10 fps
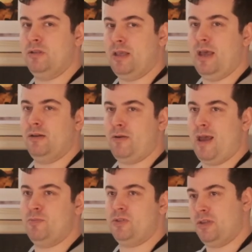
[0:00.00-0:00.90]
10
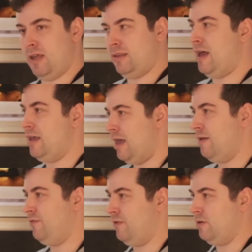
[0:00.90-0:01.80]
grams that I
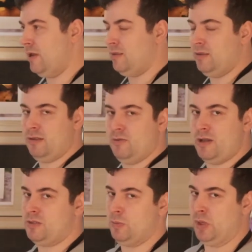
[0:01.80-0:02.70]
have written in the
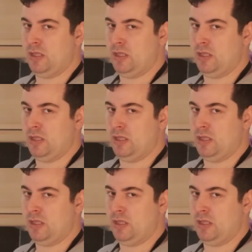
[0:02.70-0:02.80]
recipe.